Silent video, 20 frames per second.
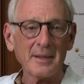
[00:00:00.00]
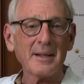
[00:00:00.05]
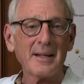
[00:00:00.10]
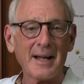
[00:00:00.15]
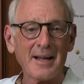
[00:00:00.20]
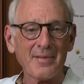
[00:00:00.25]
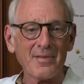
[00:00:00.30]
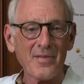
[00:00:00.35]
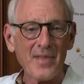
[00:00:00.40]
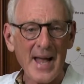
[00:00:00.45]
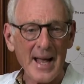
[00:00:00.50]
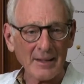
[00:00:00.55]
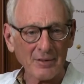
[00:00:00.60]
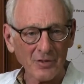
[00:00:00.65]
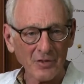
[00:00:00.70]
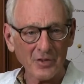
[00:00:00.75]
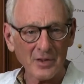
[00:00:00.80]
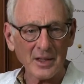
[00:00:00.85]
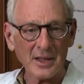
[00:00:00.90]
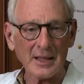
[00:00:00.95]
and
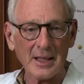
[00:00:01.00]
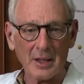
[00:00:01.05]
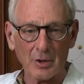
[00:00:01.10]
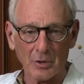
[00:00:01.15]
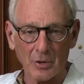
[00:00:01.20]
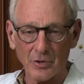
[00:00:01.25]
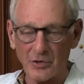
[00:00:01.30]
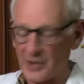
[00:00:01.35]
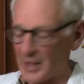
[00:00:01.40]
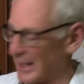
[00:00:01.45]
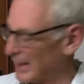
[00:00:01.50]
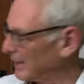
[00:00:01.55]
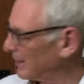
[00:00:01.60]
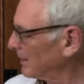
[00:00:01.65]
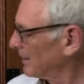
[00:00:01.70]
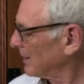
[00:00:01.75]
that's the carrousel.